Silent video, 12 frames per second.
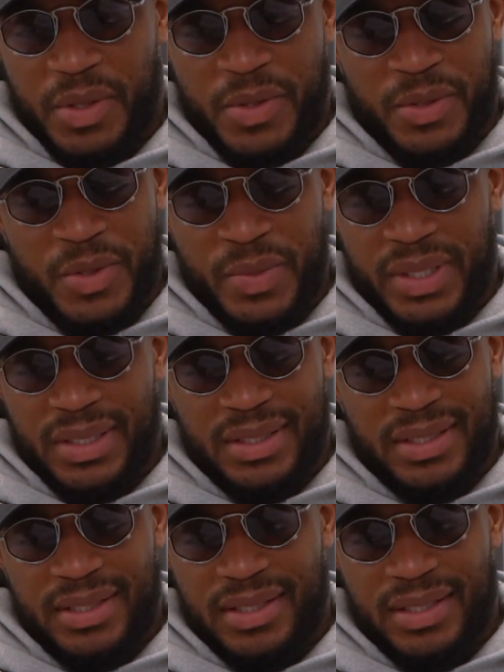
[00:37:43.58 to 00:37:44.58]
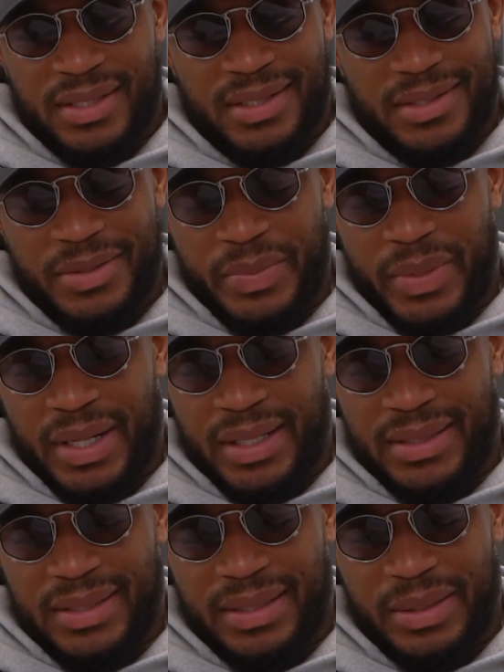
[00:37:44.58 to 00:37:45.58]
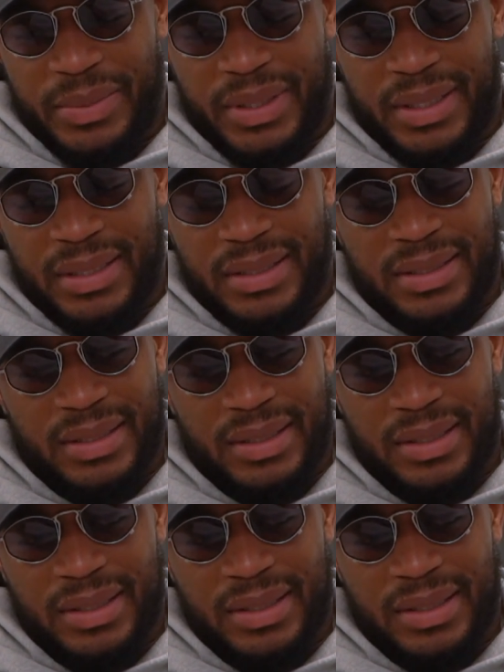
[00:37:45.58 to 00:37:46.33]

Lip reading: don't know, man. It's just a mindset, man.